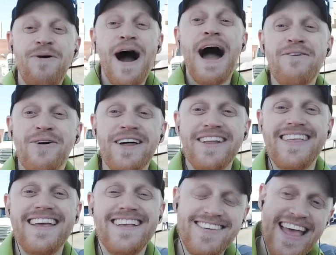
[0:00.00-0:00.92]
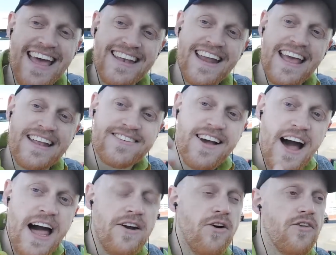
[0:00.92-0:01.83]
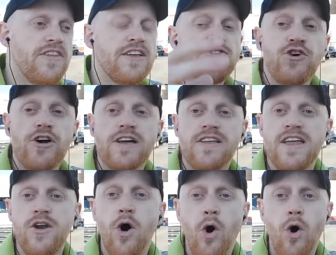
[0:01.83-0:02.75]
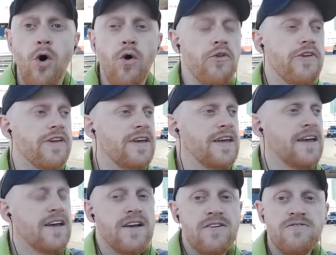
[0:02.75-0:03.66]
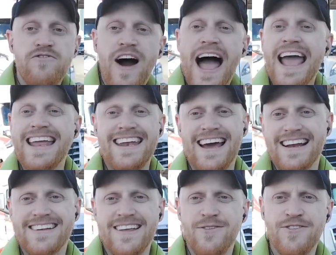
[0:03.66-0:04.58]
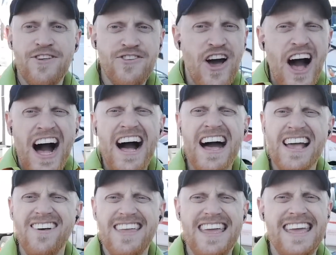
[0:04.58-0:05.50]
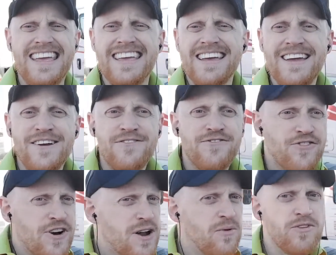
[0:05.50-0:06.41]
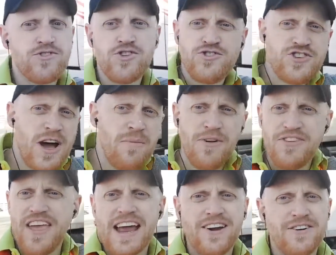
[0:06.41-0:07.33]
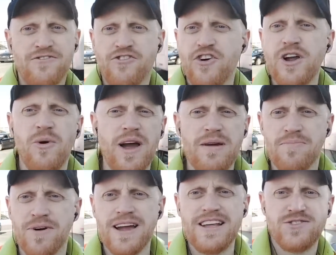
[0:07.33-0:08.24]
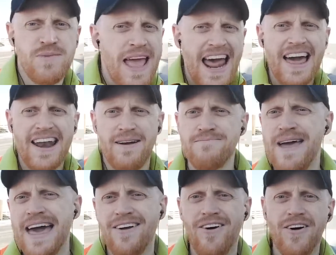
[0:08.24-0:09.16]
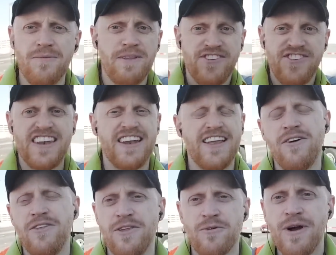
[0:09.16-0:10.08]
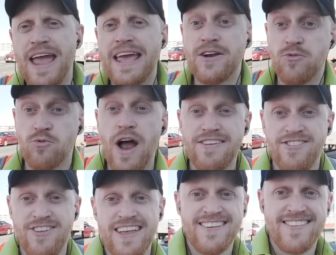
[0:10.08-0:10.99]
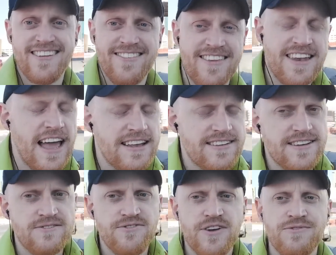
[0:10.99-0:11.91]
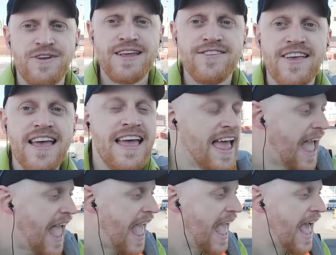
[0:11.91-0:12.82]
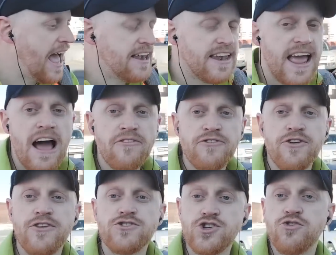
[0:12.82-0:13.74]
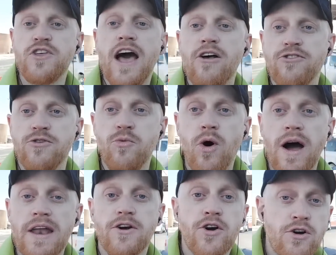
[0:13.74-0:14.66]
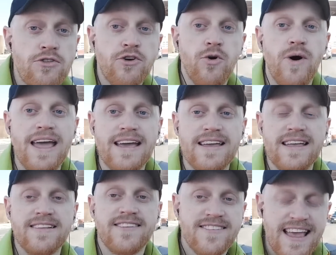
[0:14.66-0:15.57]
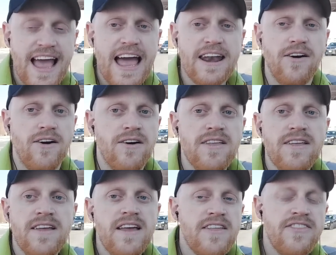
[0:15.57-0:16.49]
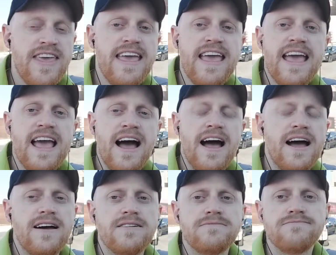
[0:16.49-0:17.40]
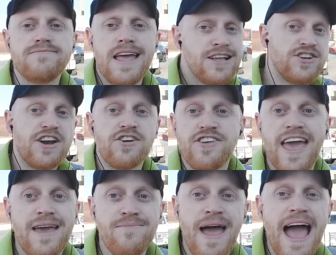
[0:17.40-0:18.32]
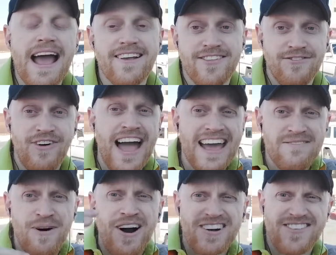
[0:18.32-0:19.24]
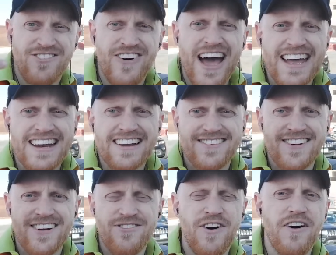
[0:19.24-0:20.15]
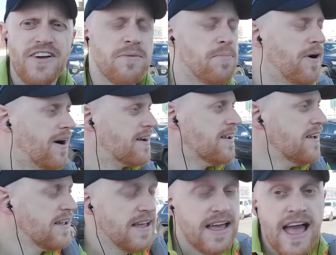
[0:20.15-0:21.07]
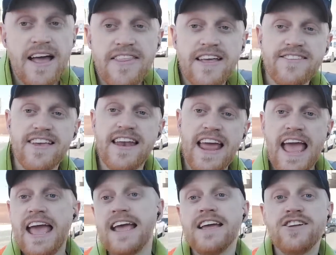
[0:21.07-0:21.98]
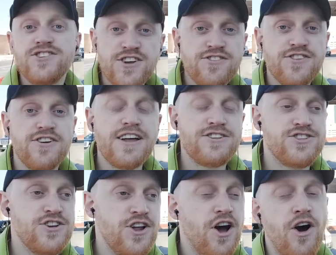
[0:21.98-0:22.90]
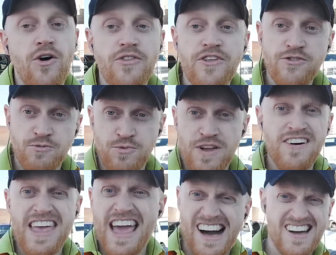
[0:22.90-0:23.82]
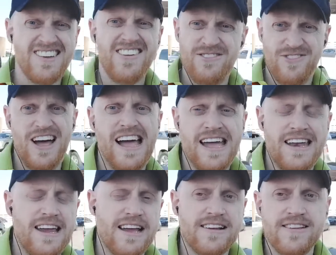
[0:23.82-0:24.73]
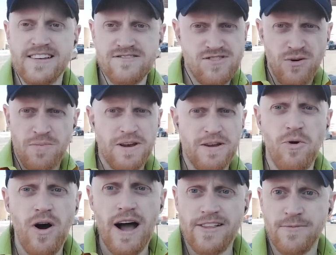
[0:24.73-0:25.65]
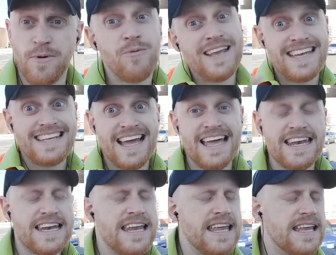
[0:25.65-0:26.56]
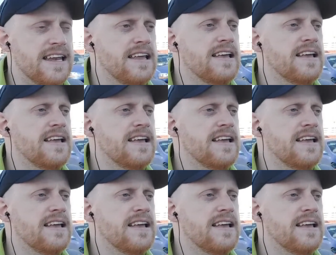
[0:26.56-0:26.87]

bought one of these and, and tunneled. They took an old viaduct. It was this ugly free double-decker freeway bridge made out of metal. Had been sitting out in the rain and rusting since the 1950s. And after the 2001 earthquake in Seattle, the uh, engineers came back because the parts of the viaduct started falling apart. And they said, hey, just to let you know, this really ugly viaduct that nobody wants, but we kind of need,